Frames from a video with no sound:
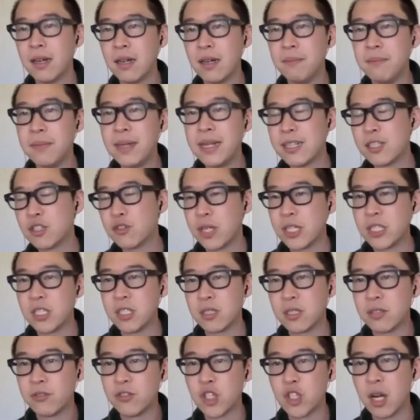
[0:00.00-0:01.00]

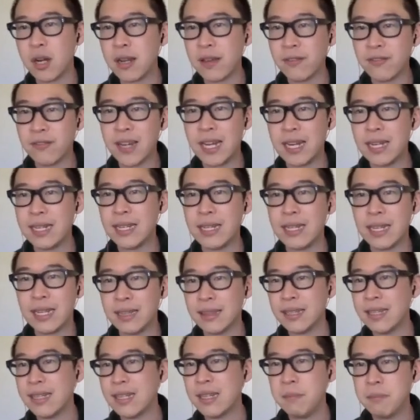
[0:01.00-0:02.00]
administrations of John F. Kennedy and
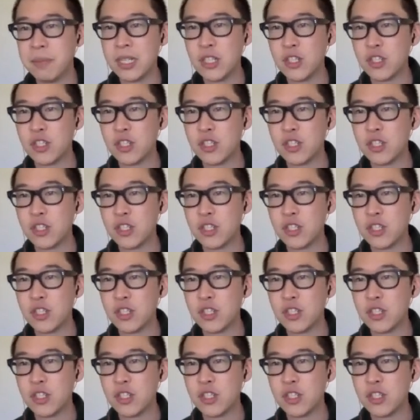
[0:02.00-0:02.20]
Lyndon B.